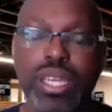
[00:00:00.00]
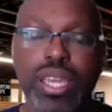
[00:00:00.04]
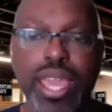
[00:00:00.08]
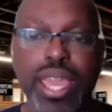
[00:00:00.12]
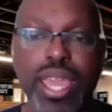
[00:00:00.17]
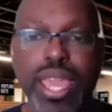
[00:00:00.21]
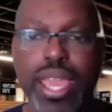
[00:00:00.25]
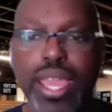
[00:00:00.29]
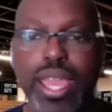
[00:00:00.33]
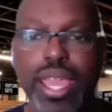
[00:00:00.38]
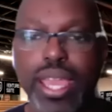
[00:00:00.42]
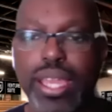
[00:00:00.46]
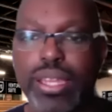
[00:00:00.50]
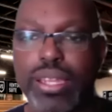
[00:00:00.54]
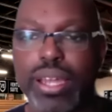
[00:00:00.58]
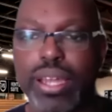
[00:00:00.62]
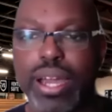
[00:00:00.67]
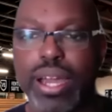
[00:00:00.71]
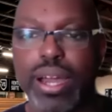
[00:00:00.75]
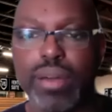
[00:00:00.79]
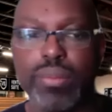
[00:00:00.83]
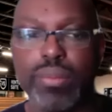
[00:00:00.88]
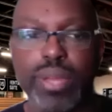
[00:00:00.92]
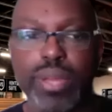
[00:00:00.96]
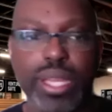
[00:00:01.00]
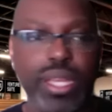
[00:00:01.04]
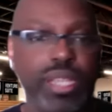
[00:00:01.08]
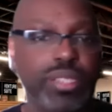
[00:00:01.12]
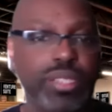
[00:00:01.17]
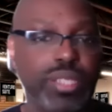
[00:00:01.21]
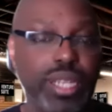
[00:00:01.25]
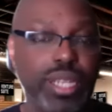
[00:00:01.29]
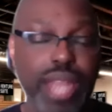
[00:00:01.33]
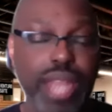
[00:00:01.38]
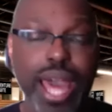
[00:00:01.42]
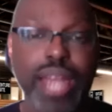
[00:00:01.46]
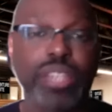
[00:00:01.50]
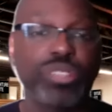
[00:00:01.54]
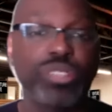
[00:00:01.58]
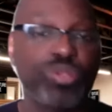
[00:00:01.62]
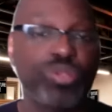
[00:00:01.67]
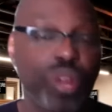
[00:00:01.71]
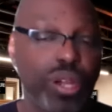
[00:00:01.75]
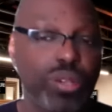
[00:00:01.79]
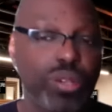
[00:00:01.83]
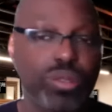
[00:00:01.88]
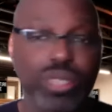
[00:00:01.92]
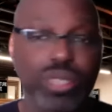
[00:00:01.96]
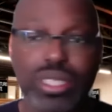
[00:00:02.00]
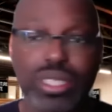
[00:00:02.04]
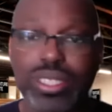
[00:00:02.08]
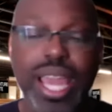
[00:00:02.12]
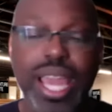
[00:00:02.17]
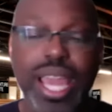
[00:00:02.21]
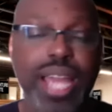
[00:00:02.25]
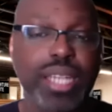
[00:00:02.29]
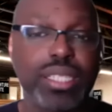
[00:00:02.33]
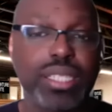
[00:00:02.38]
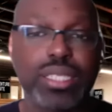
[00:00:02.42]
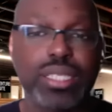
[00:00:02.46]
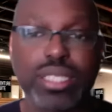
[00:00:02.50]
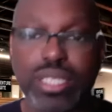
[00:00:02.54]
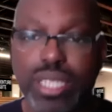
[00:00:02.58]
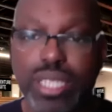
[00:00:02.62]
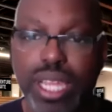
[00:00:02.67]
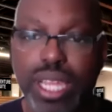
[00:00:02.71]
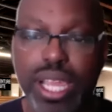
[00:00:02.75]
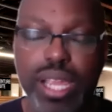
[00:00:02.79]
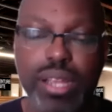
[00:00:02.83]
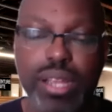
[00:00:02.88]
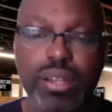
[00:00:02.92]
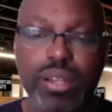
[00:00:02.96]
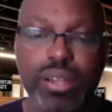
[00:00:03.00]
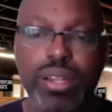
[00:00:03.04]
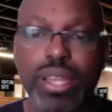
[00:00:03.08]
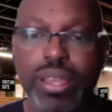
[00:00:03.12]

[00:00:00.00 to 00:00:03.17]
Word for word: And, um, and there's a lot of struggles and challenges there.